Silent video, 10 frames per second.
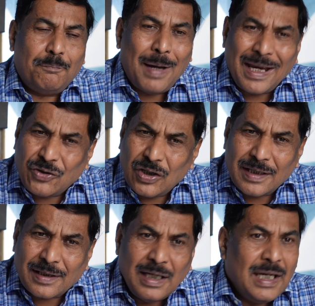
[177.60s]

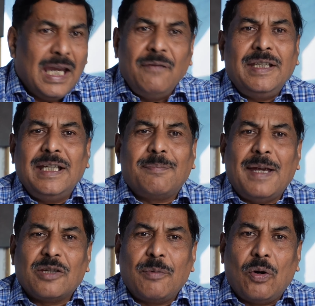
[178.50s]
patches, everything is
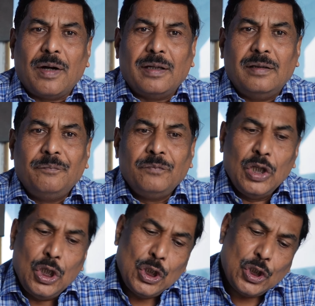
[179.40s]
managed by Oracle.
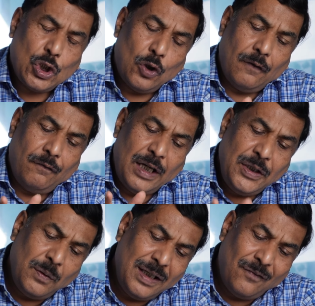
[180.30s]
So when
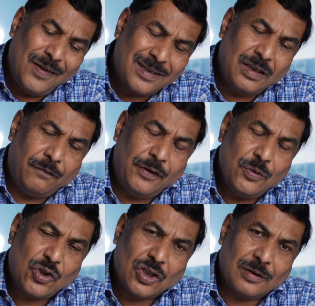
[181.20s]
you invest in
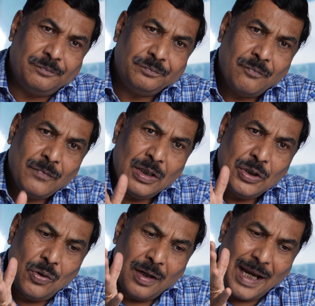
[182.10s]
Fusion,
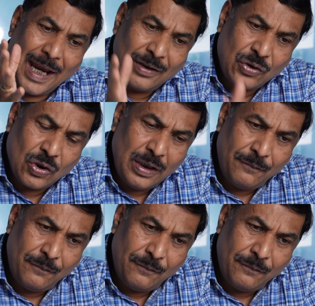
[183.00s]
you are actually